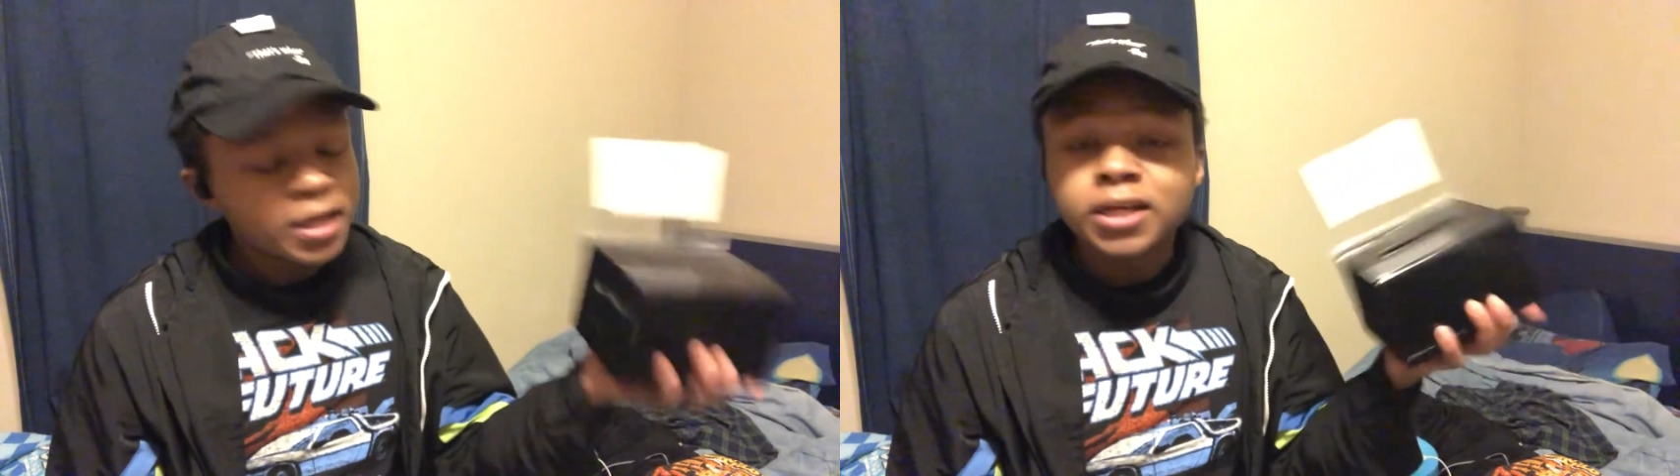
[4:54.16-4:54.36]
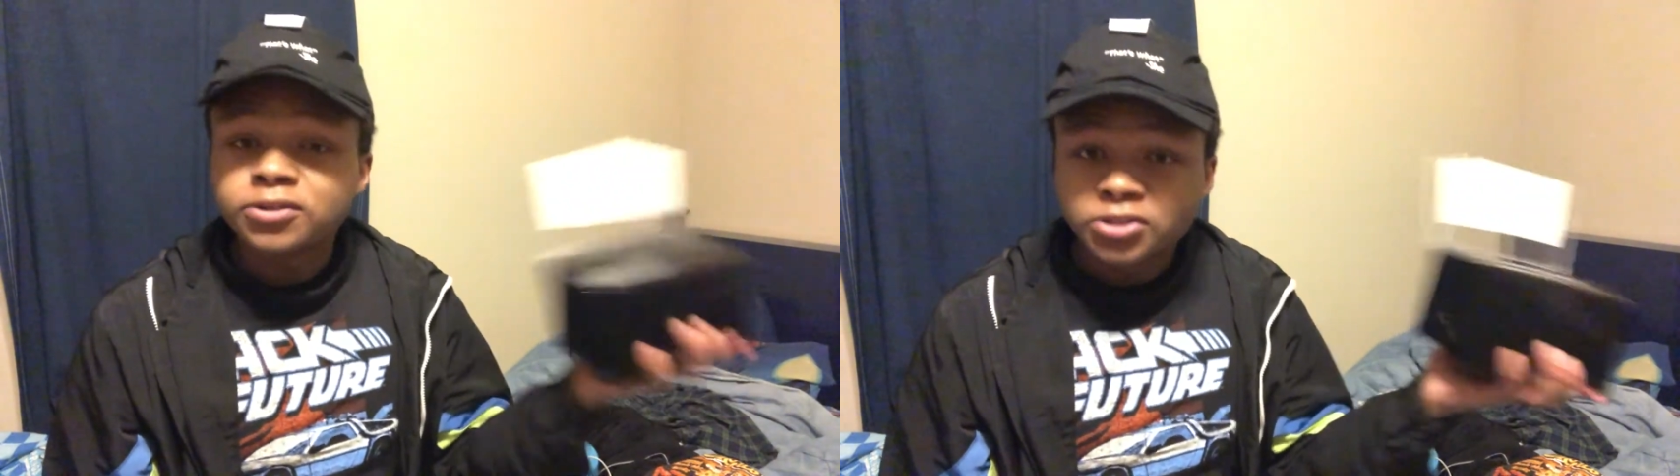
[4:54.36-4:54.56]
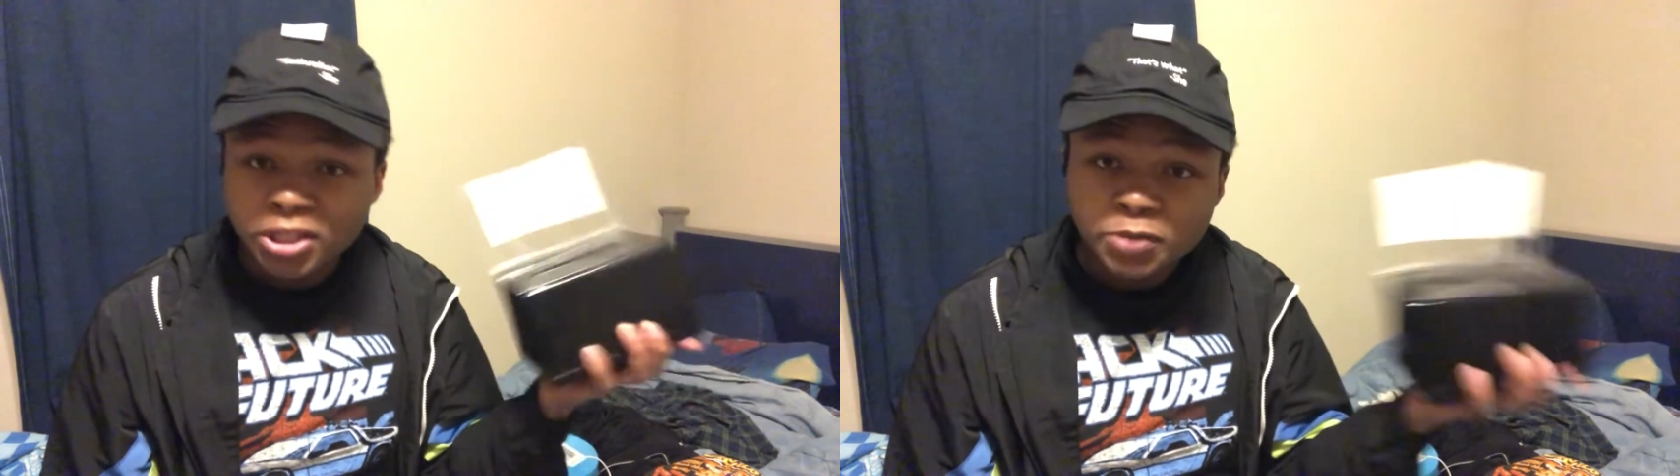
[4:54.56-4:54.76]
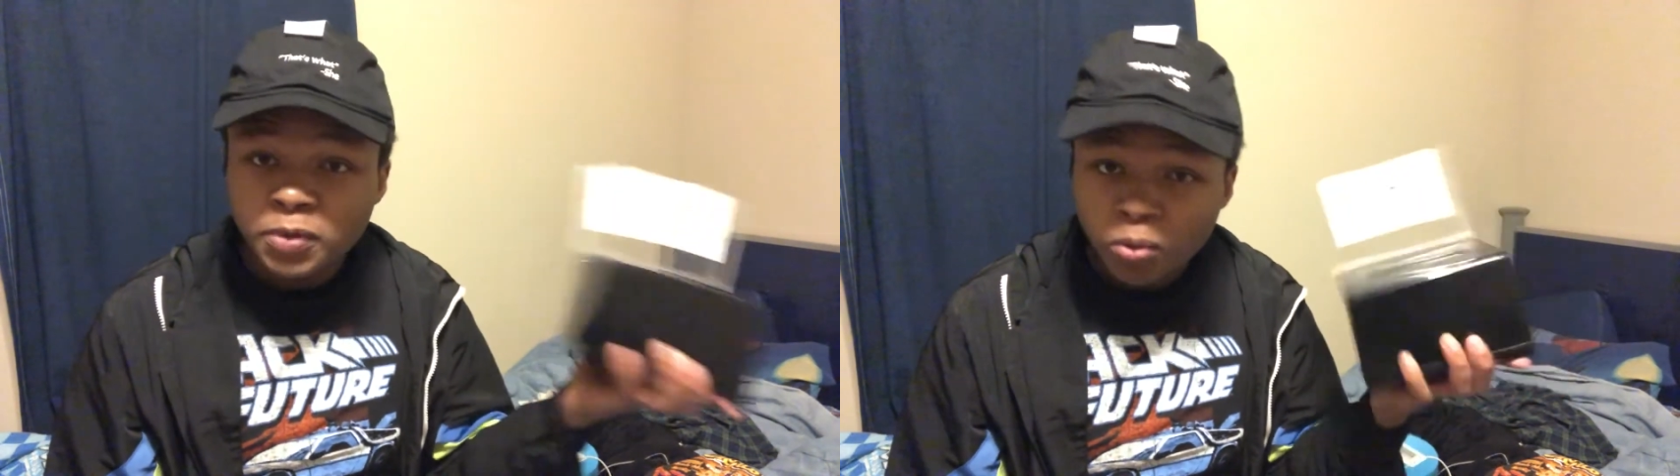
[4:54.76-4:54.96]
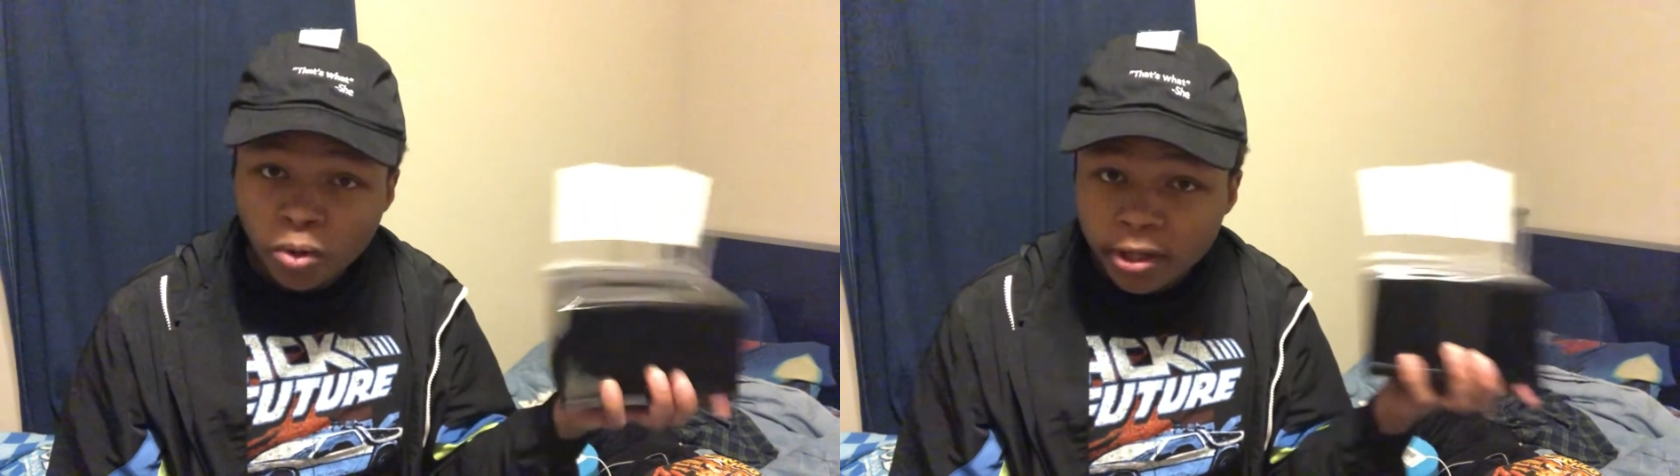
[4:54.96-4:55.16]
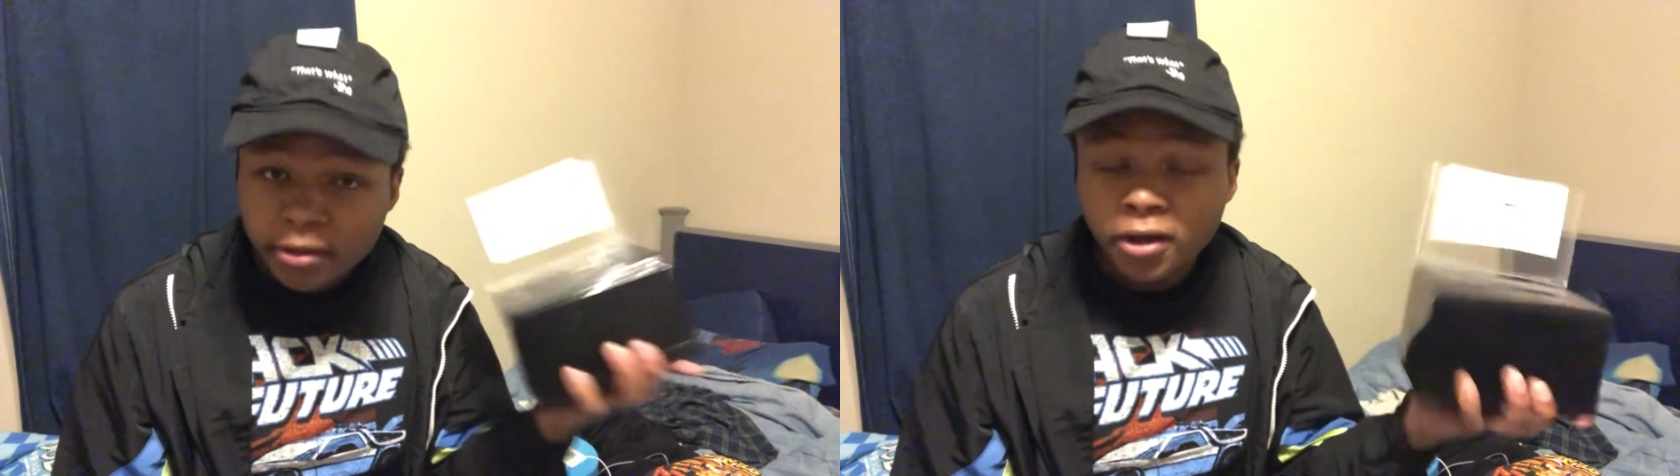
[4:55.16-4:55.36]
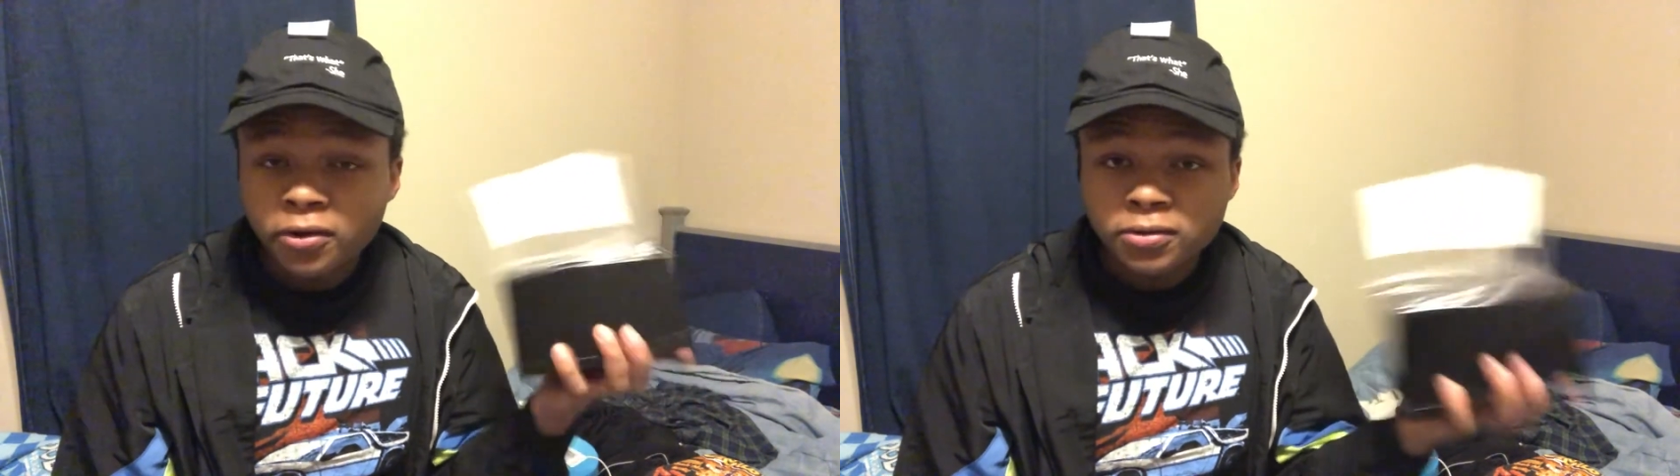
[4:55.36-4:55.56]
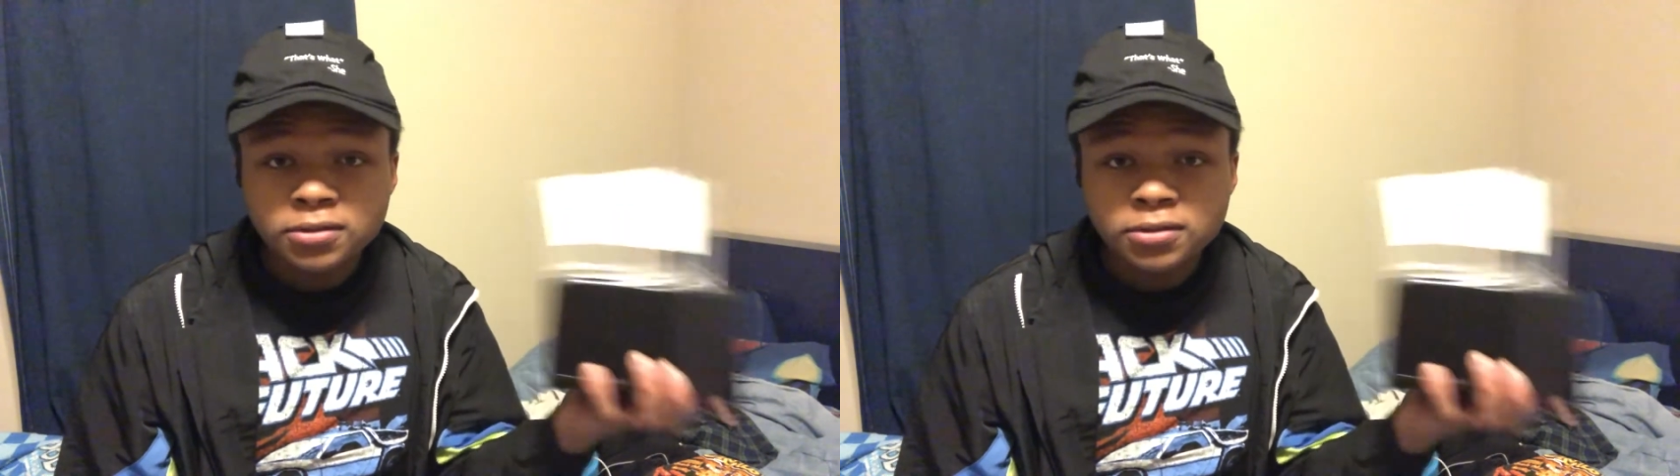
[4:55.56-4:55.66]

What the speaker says: There'll just be one though.